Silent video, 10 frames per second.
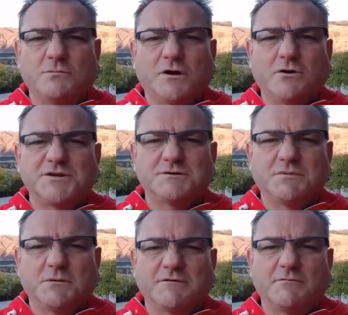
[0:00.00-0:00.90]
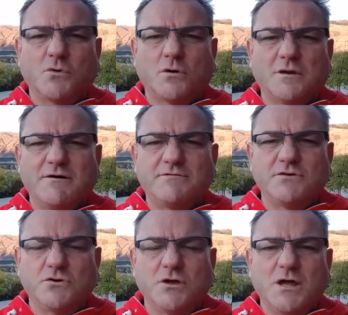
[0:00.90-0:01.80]
begrudging people having more love
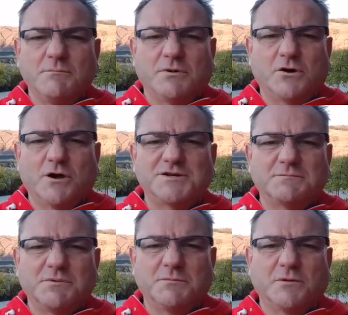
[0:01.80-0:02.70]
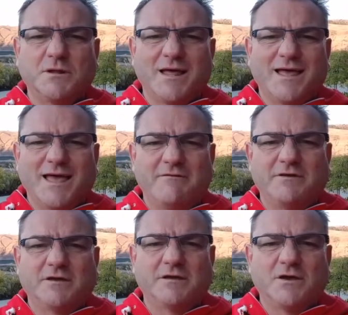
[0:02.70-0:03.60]
than you, begrudging people
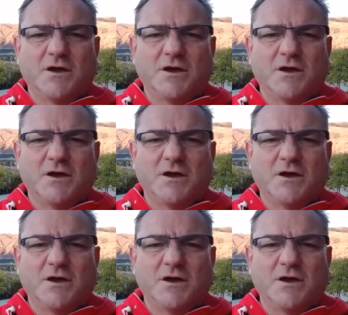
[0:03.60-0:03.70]
having